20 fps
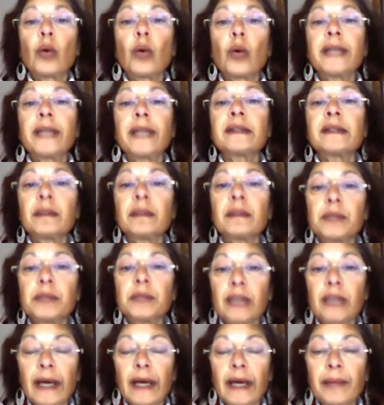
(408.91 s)
quite some
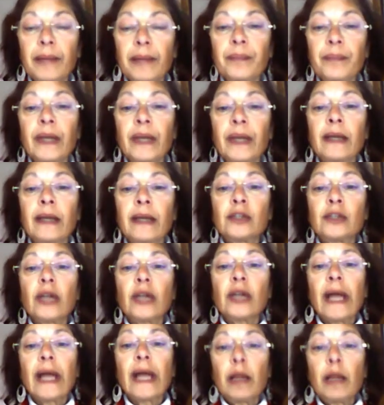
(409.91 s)
time to
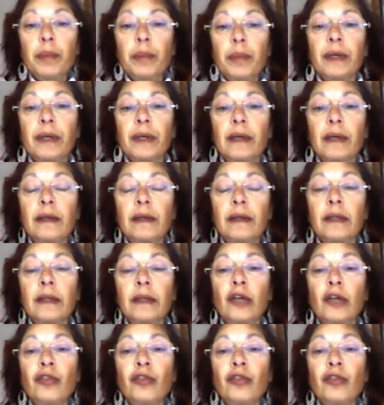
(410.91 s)
help her